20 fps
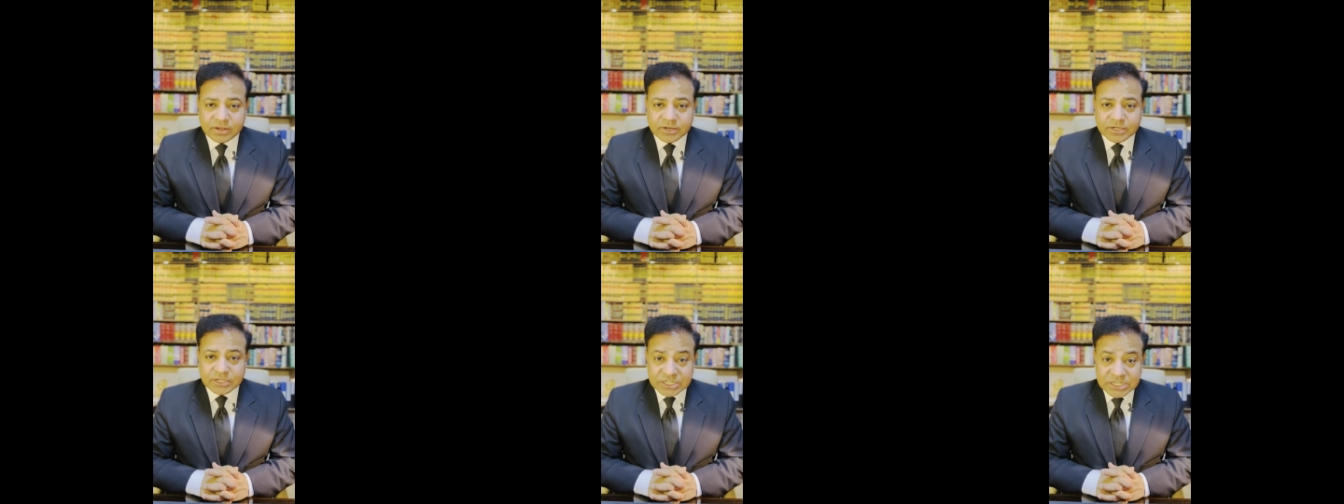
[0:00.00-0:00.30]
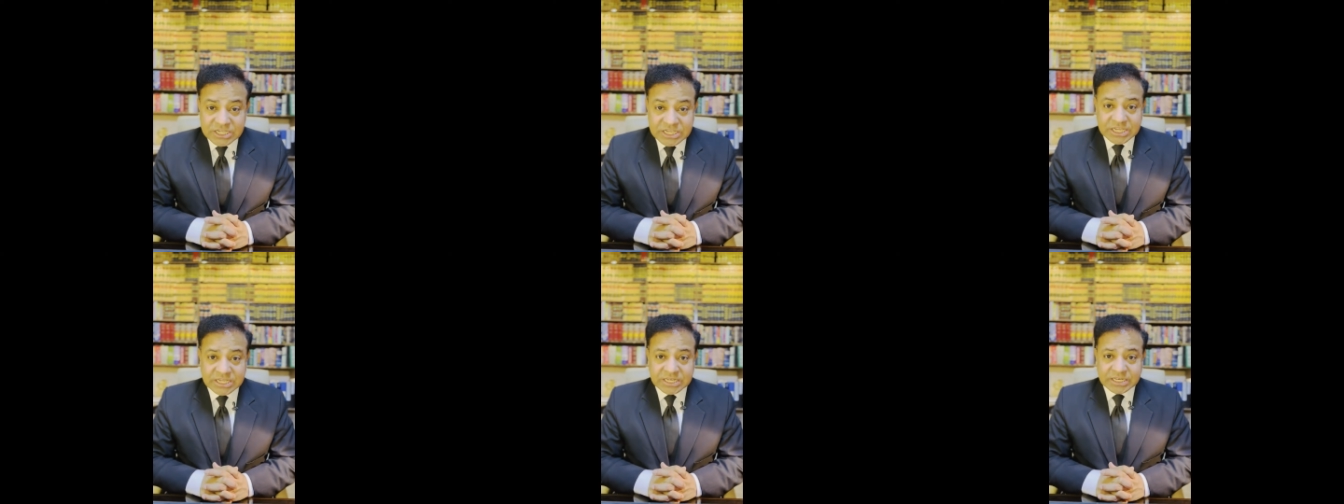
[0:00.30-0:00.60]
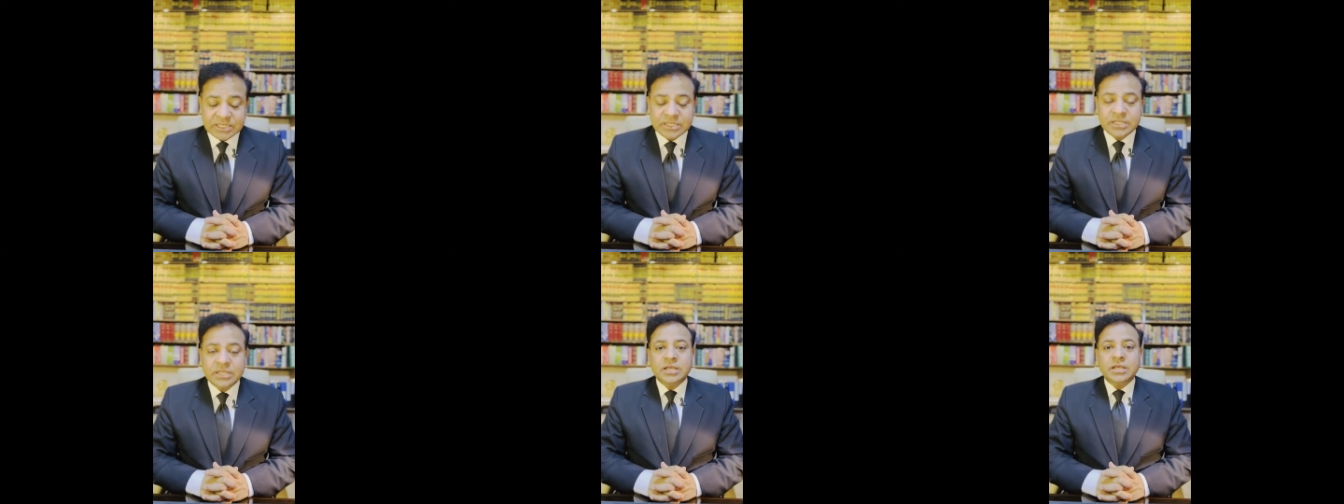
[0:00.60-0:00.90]

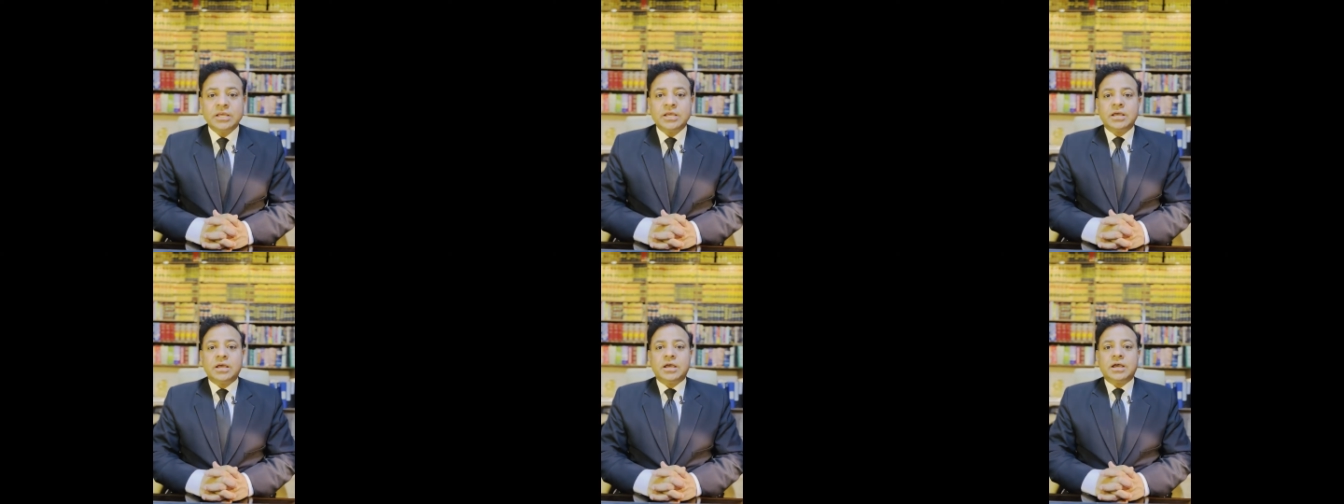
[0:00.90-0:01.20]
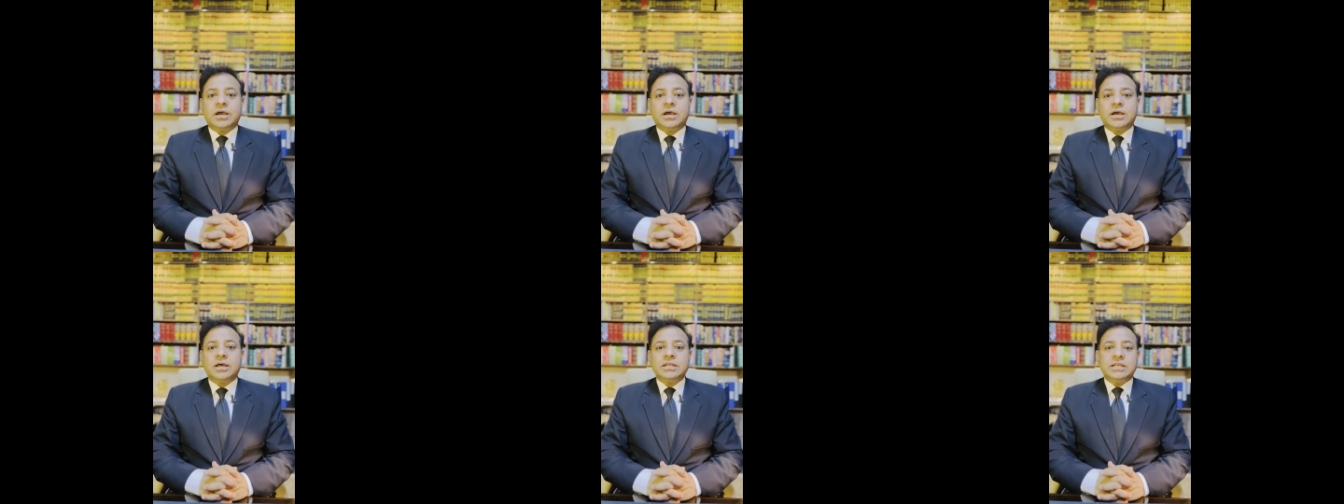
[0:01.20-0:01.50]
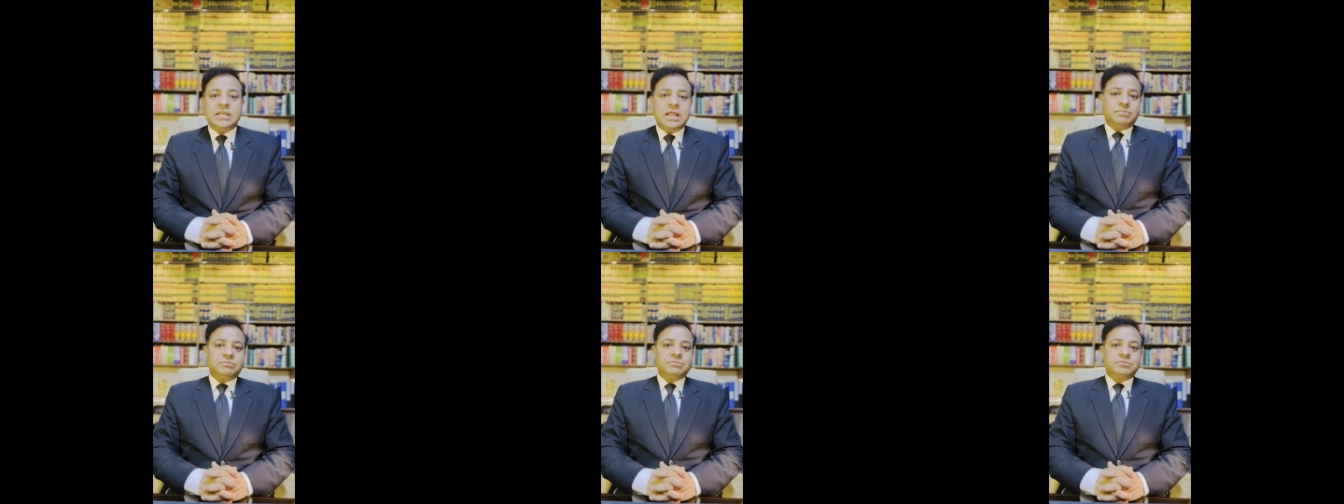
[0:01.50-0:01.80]
dean,
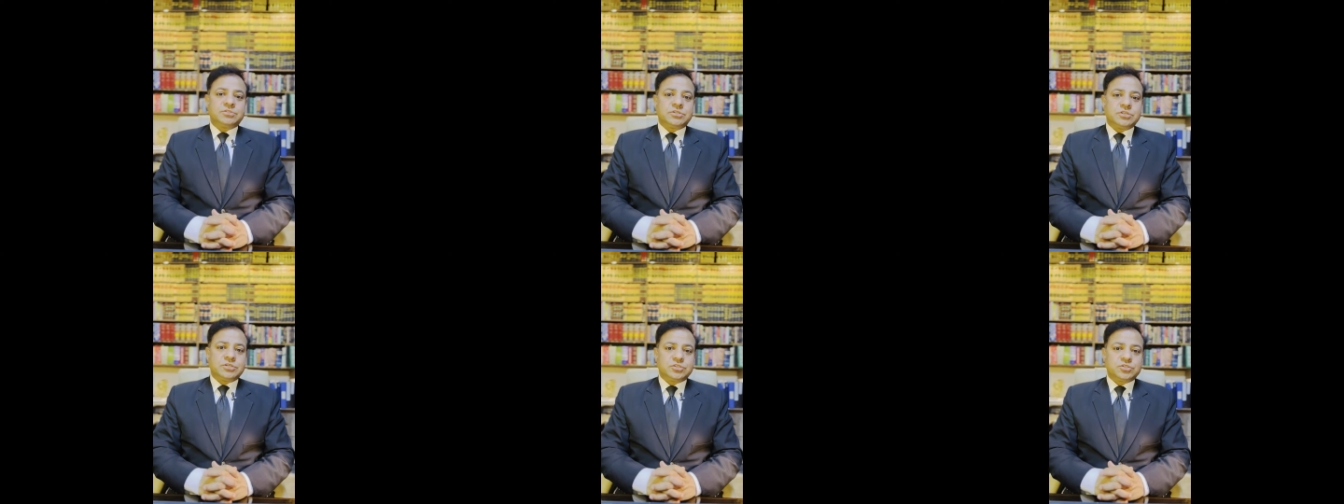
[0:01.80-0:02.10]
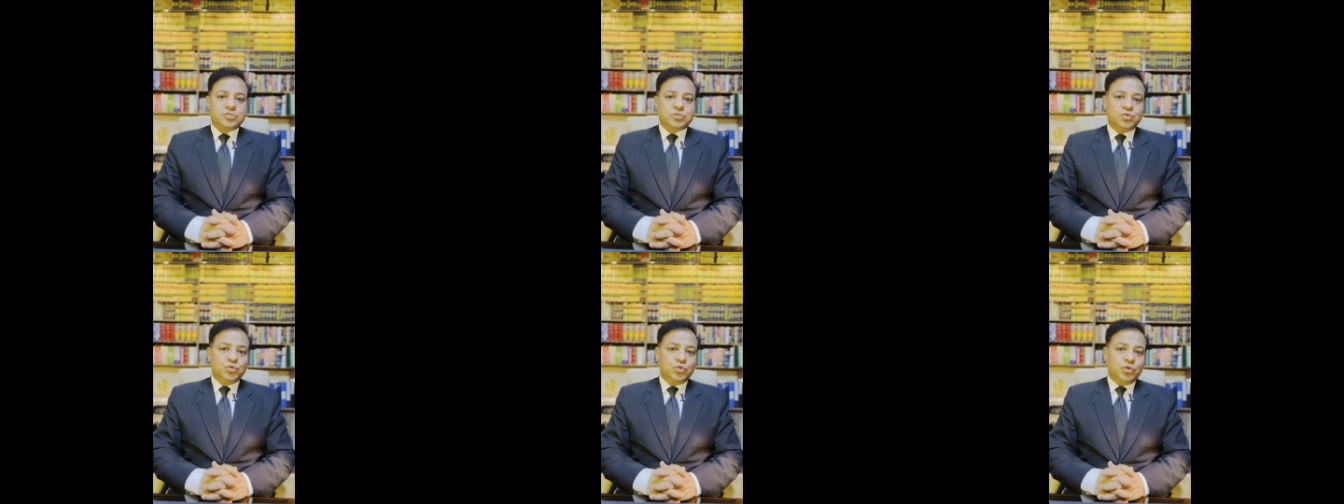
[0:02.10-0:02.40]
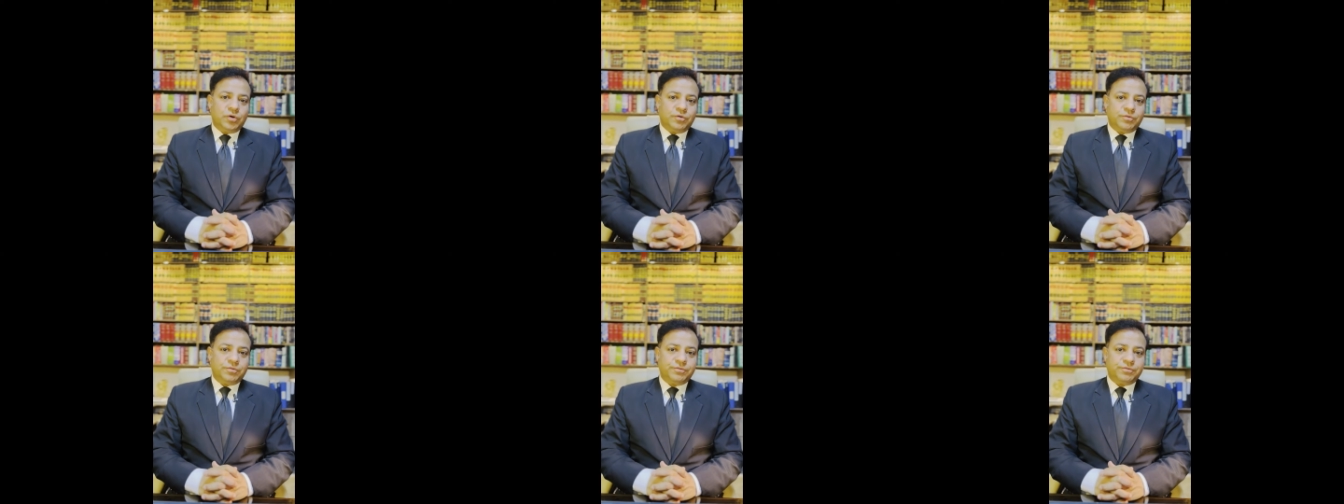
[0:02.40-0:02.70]
Lum's School
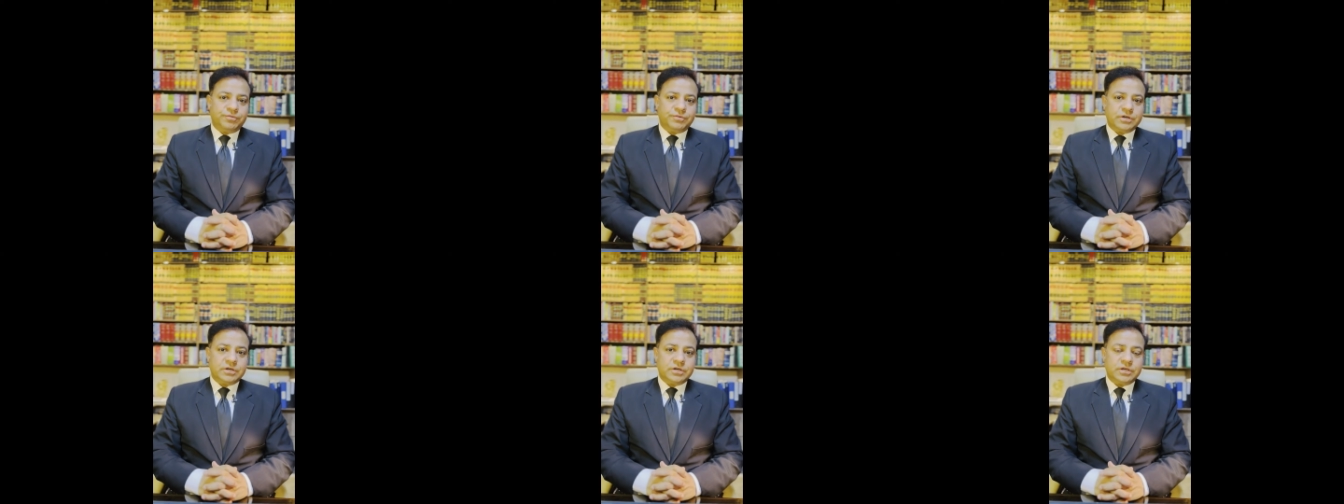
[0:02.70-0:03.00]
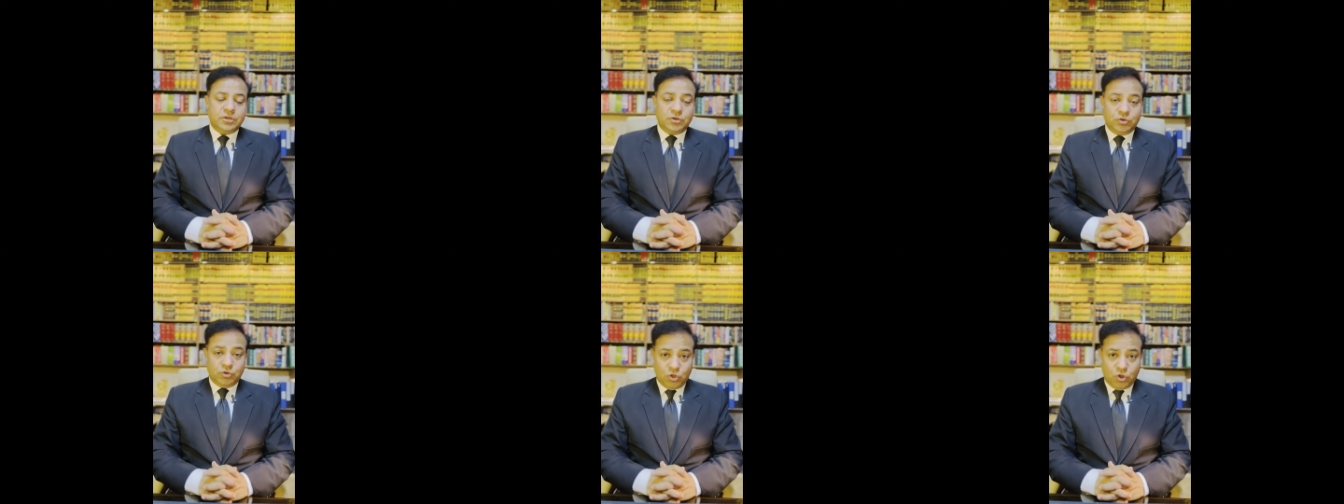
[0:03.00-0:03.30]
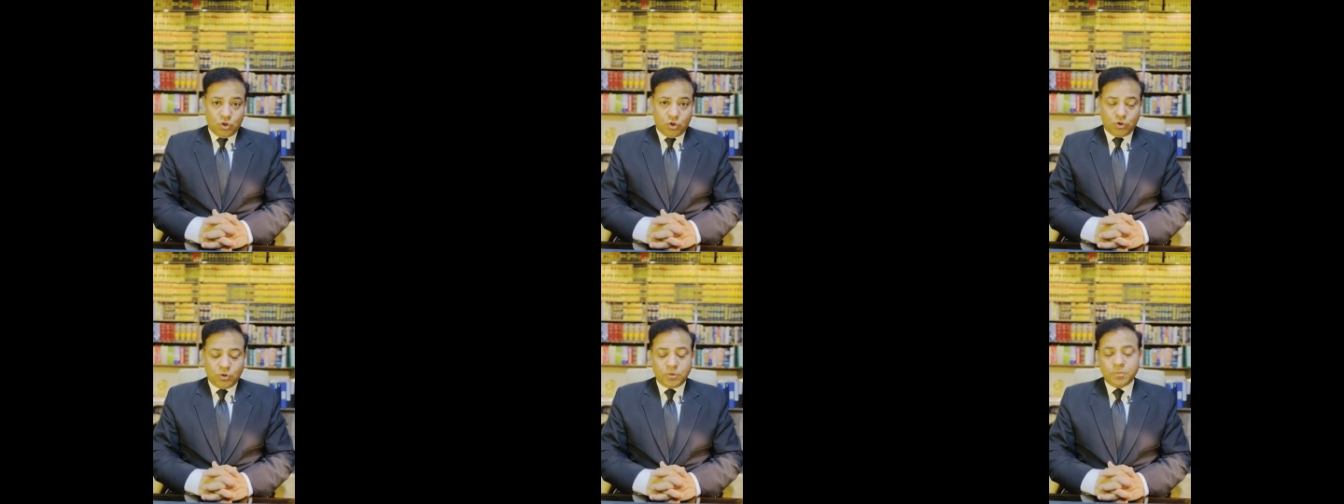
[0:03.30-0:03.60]
of
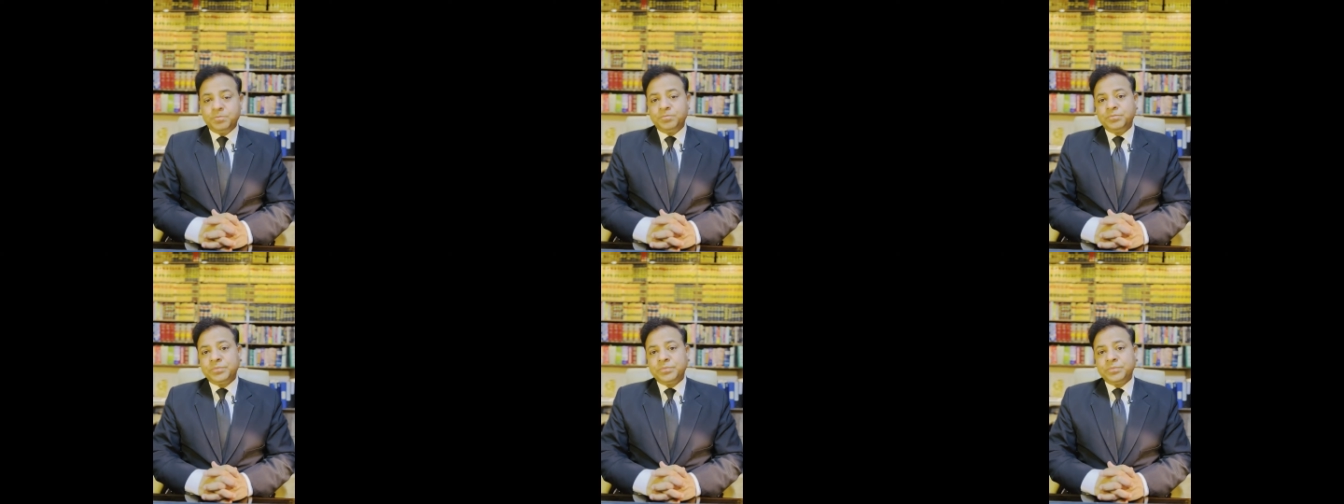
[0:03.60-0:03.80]
Law,